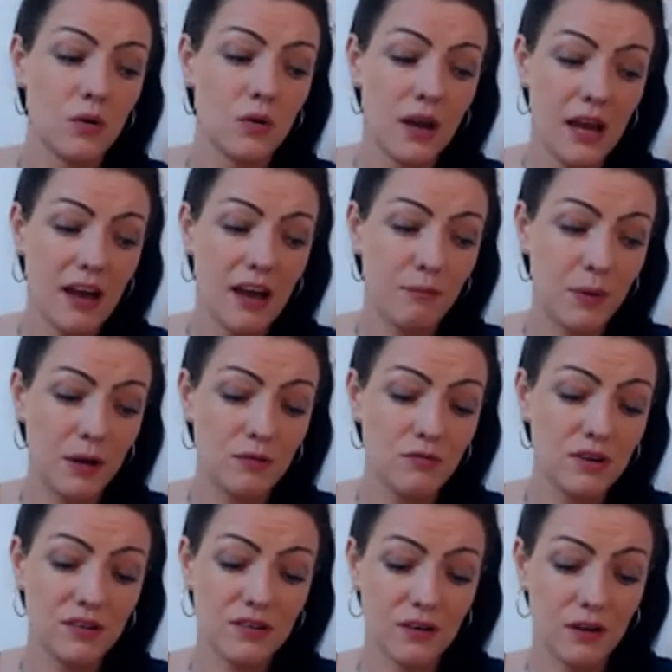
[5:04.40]
have
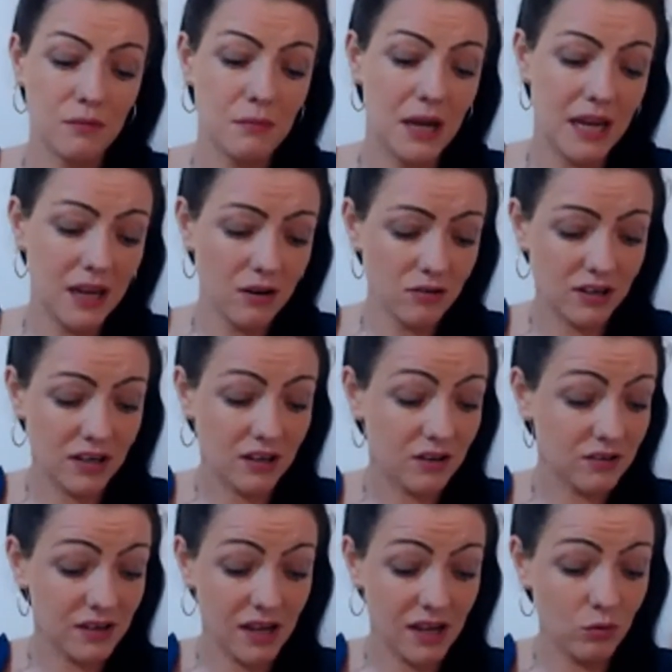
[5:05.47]
boundaries around my energy,
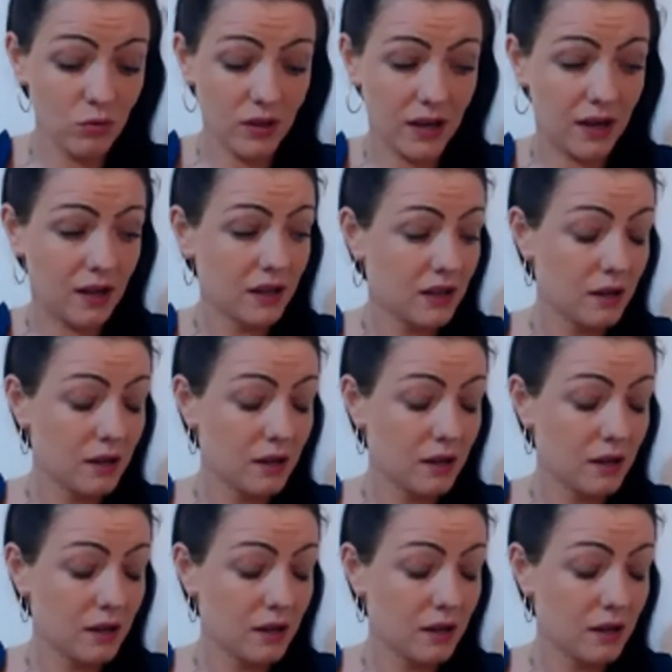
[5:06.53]
because I know that.